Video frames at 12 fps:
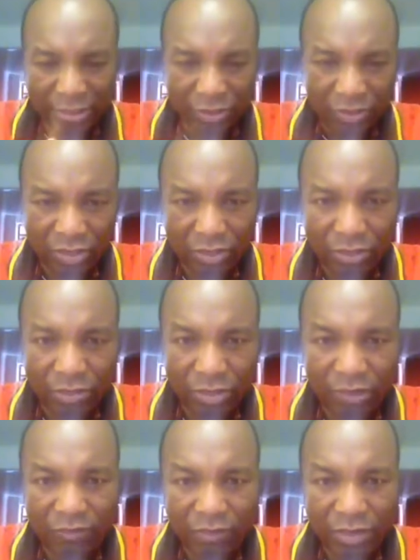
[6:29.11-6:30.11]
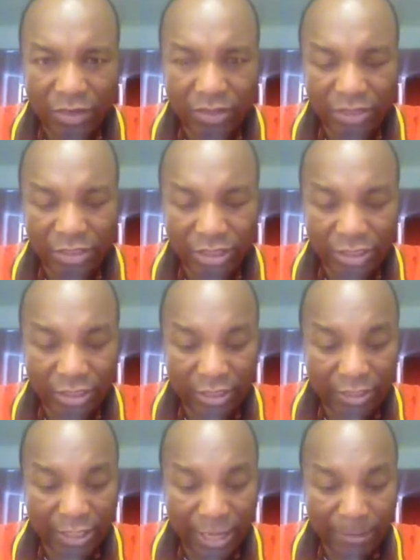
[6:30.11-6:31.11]
to the glory of God, in
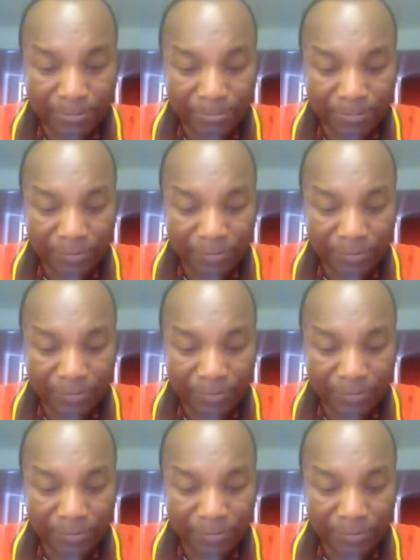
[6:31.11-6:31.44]
Jesus' name.